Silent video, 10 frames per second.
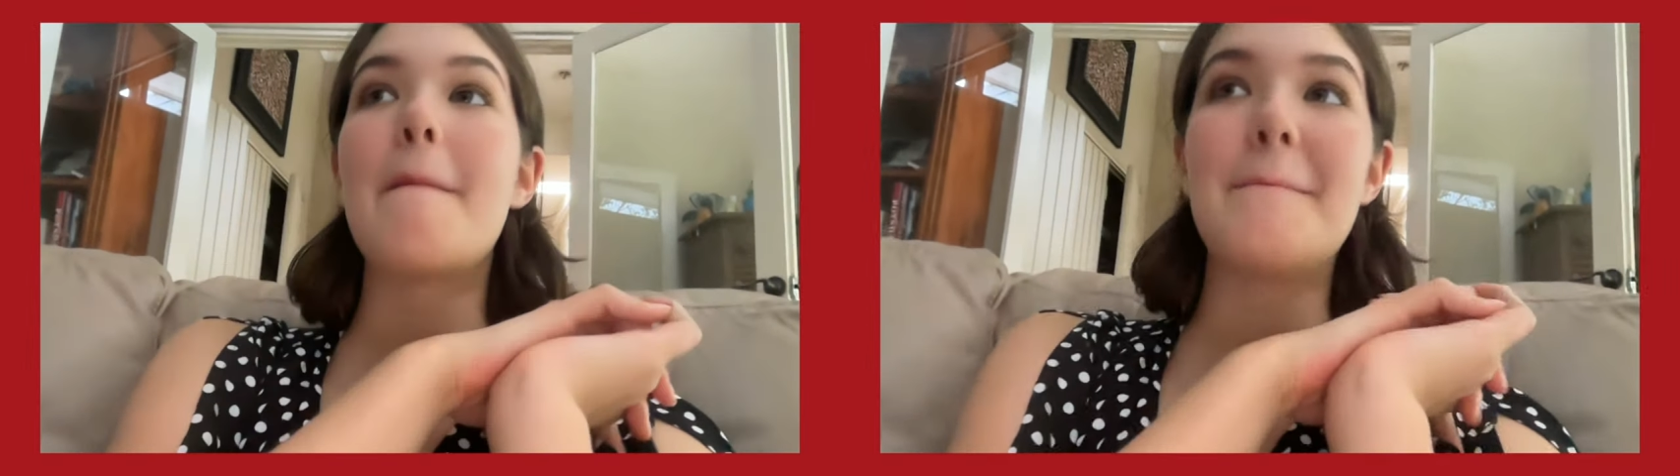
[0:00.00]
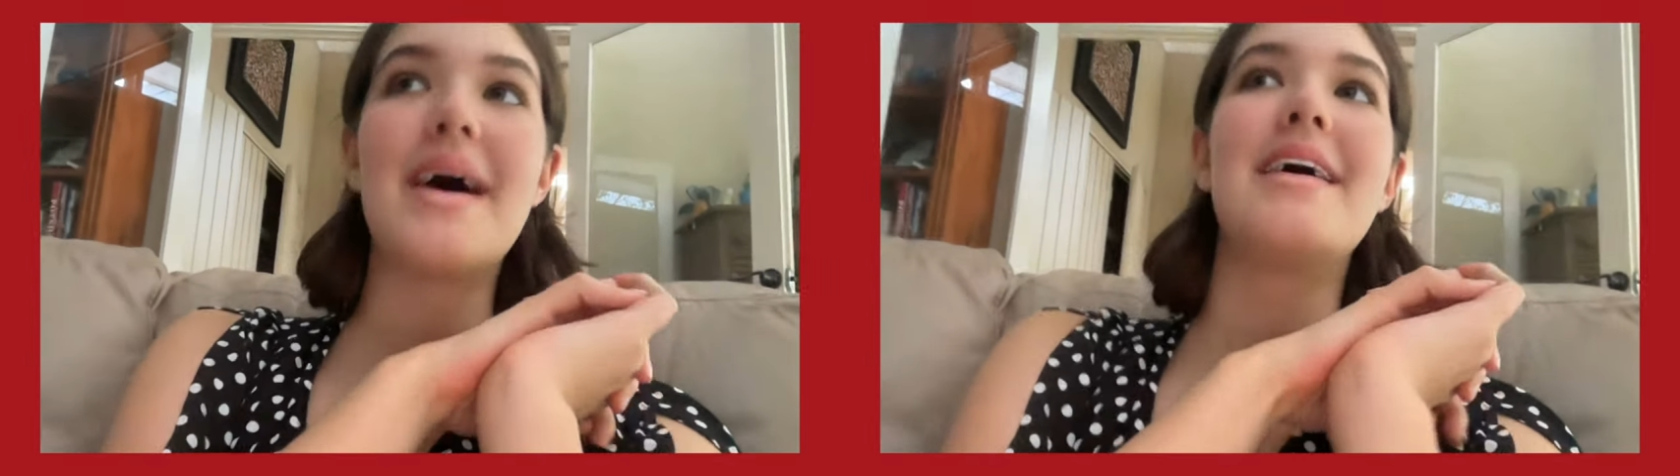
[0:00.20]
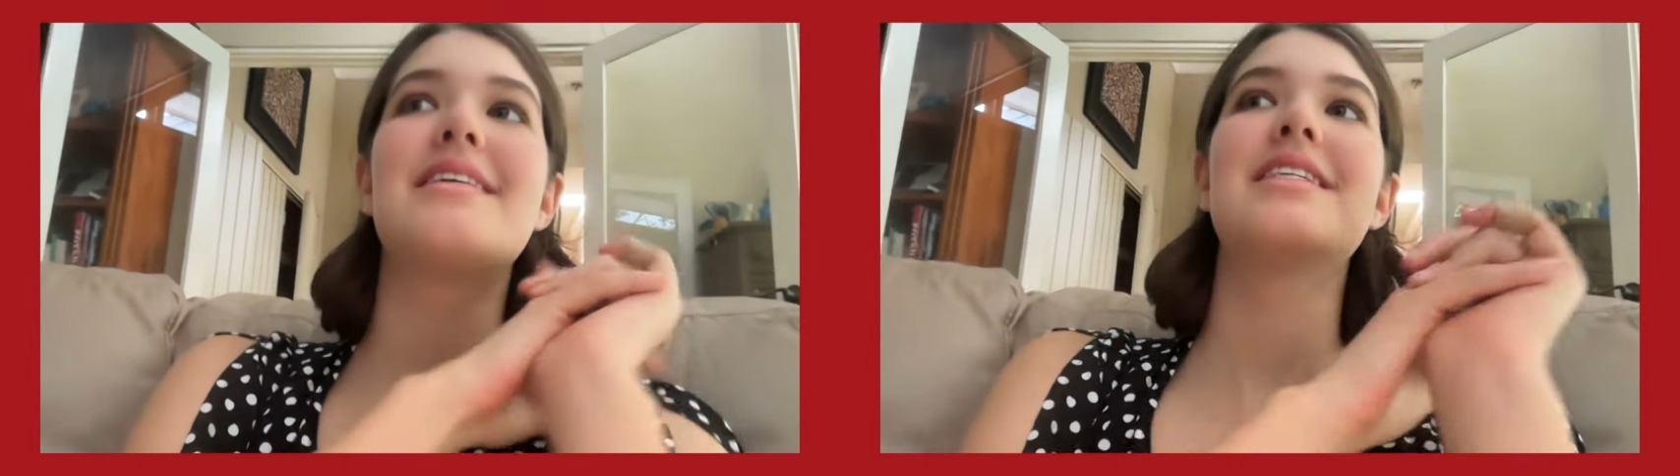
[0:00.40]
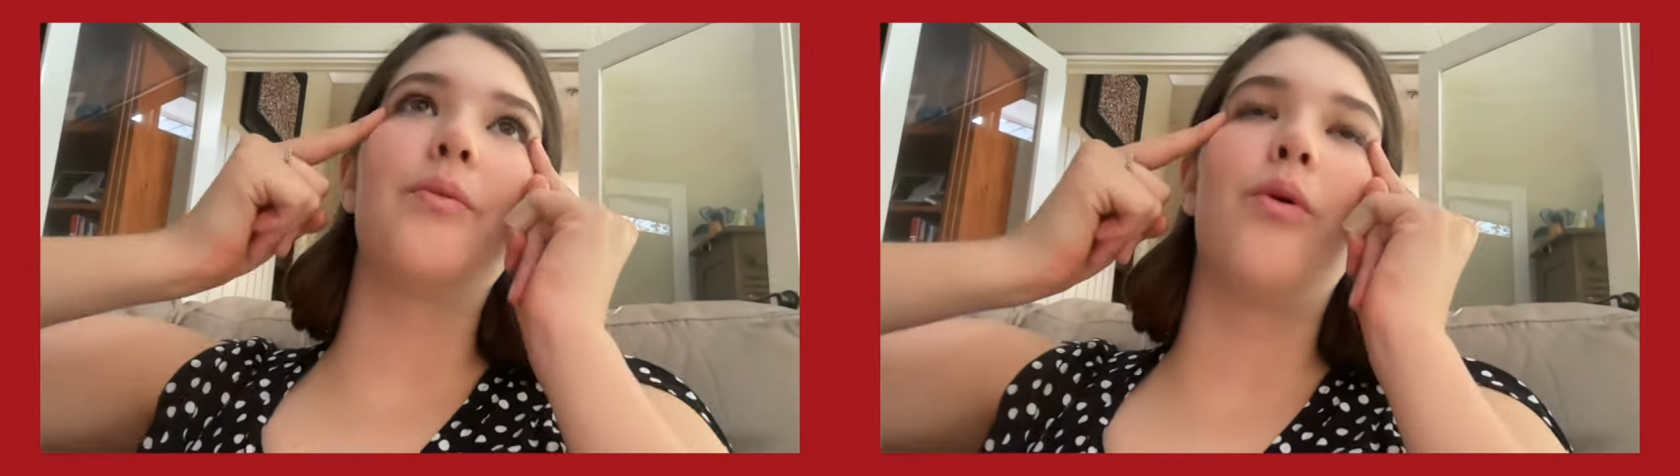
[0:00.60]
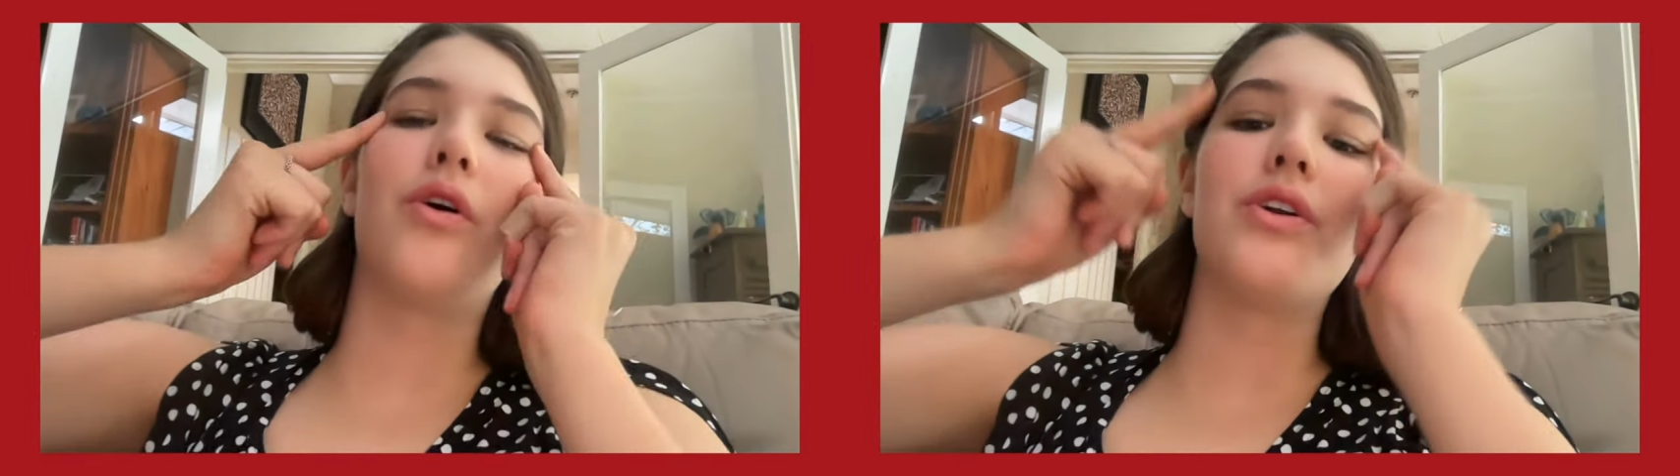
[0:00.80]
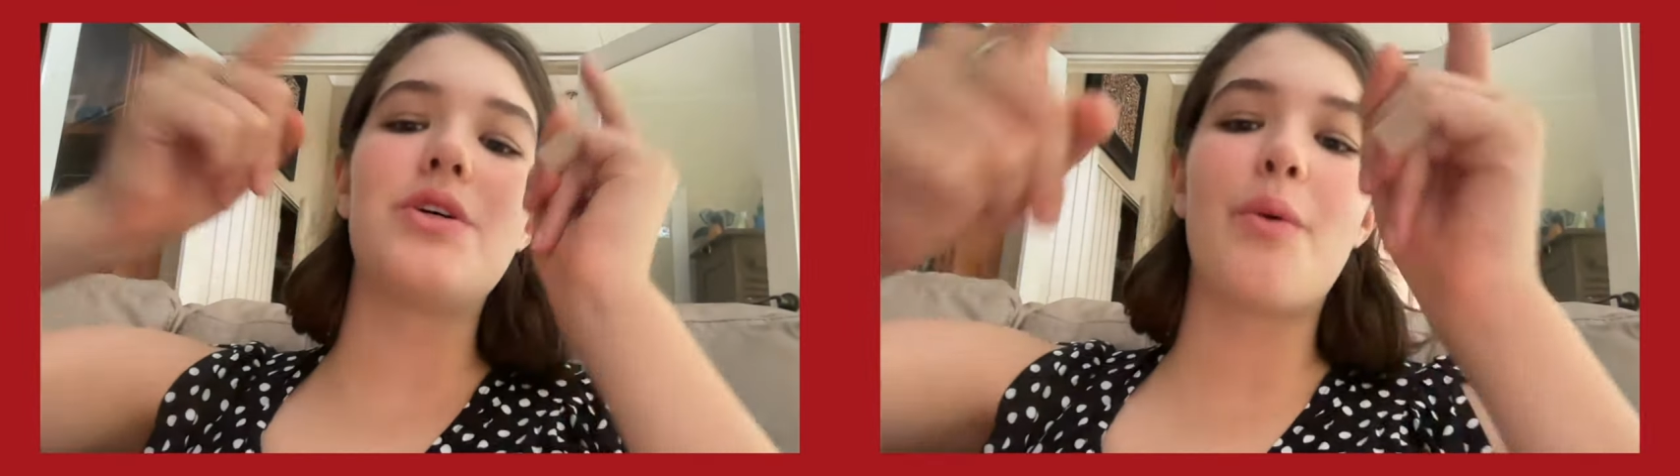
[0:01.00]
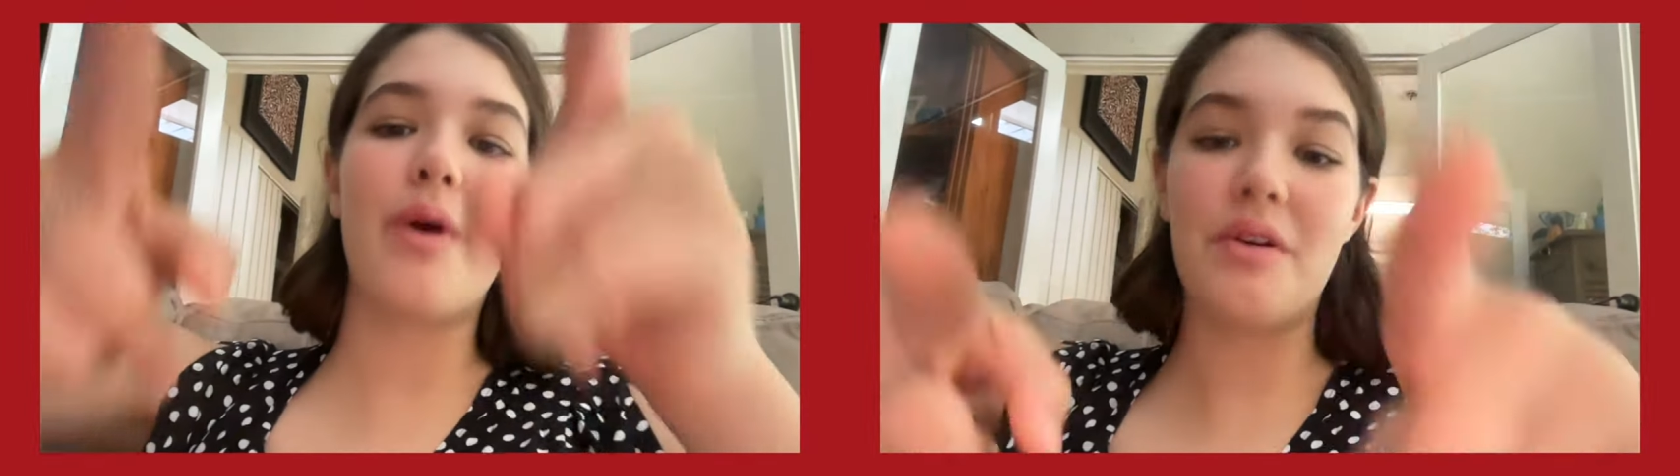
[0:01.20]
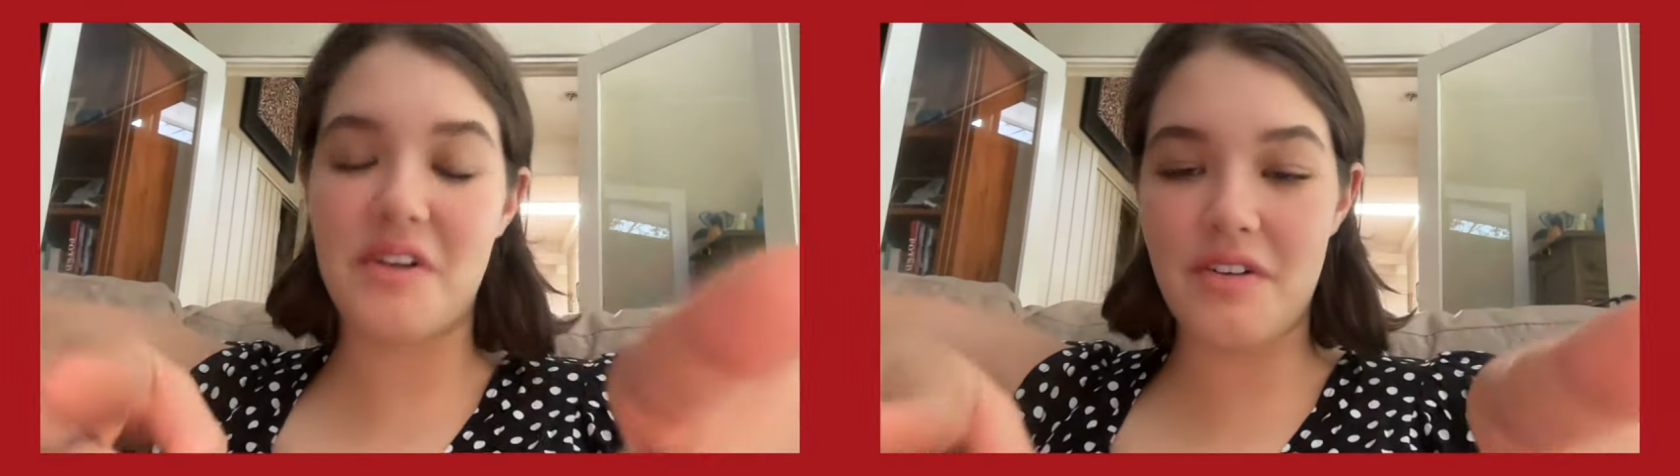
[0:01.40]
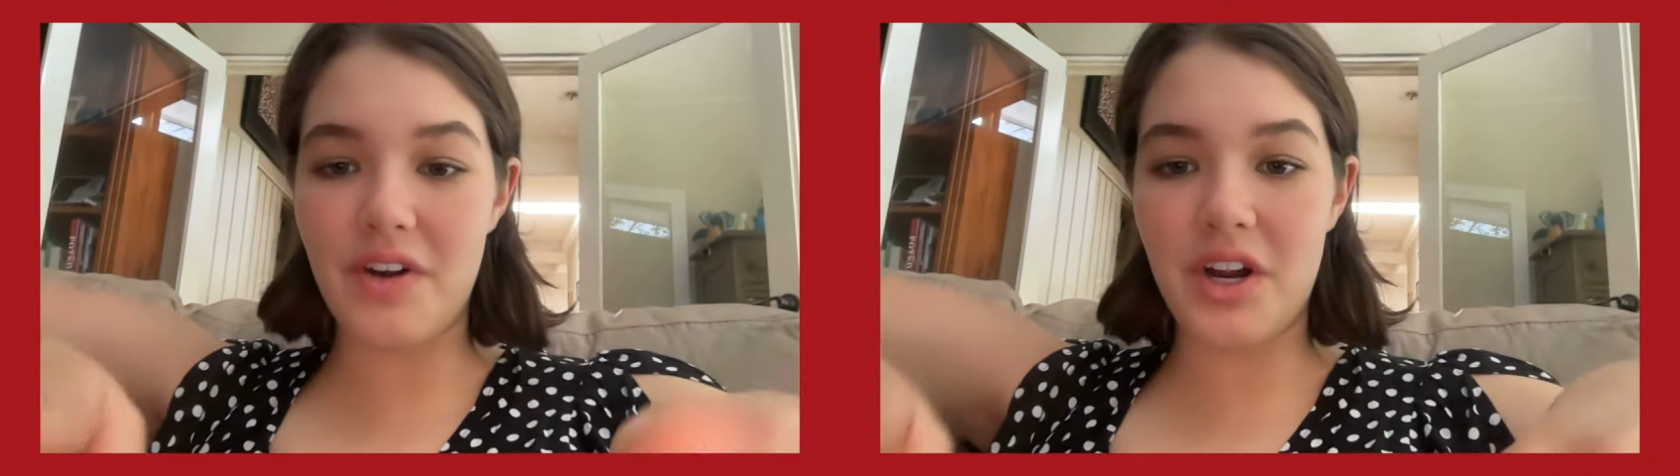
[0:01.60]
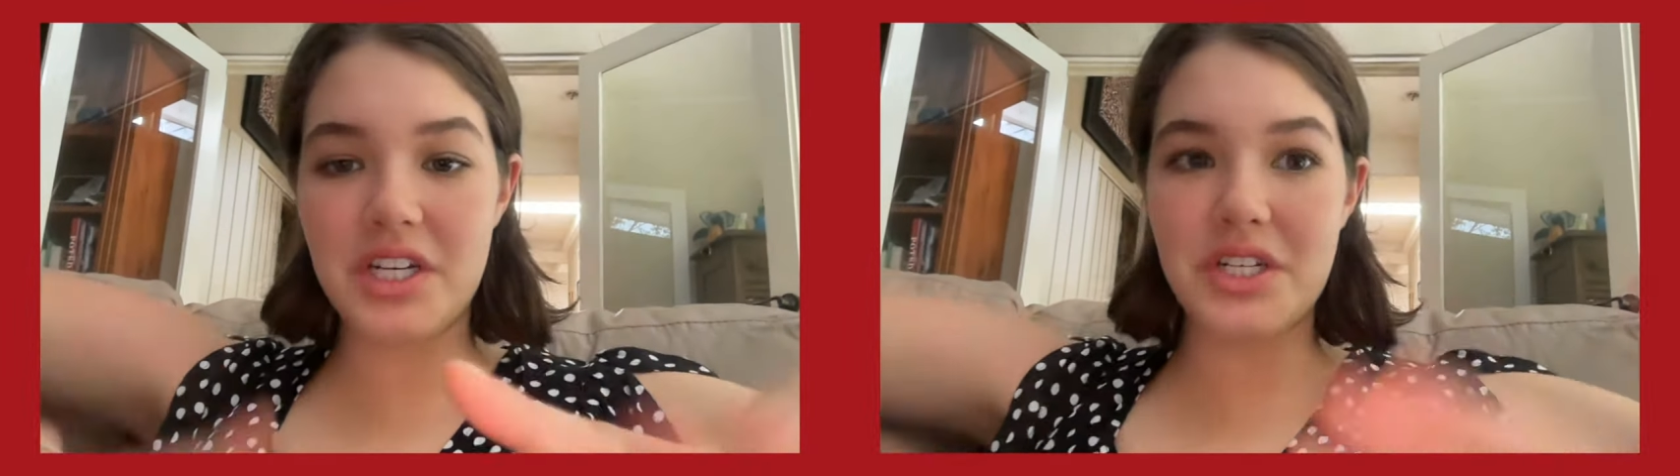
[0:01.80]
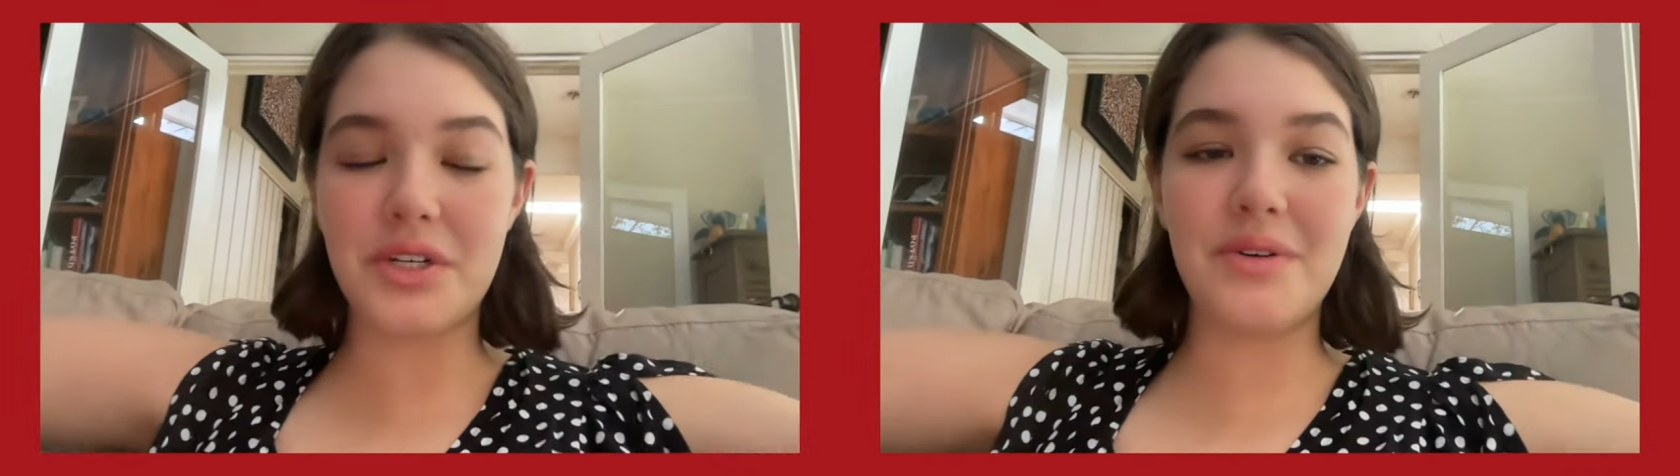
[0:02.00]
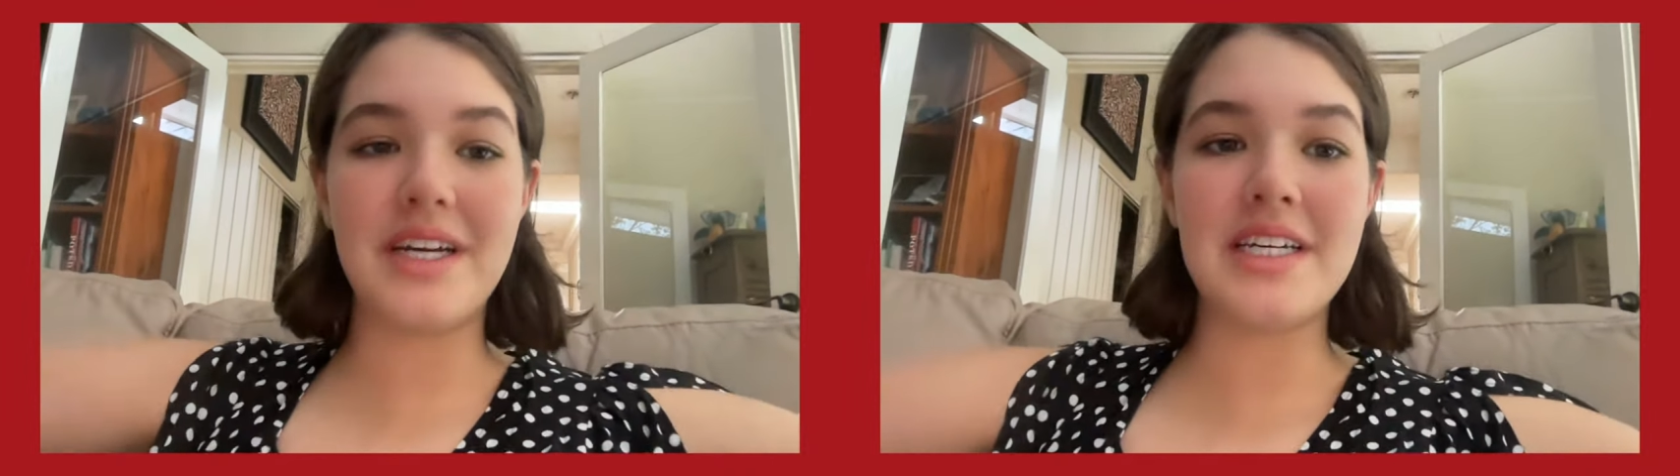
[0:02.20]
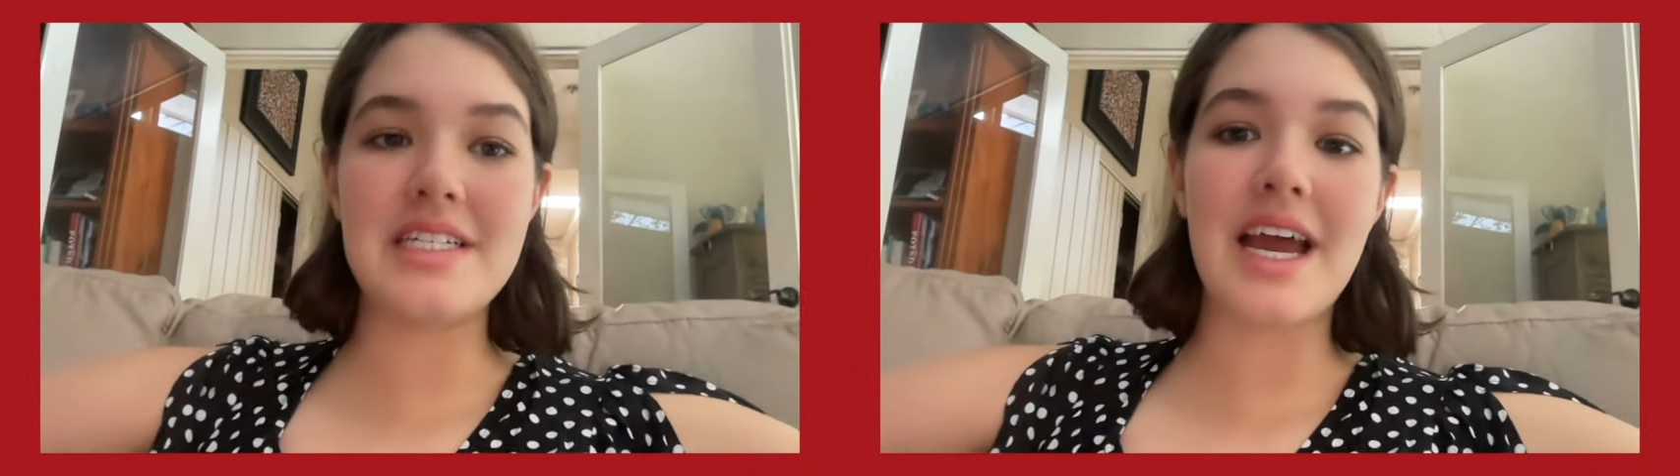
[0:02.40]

But what we're referring to is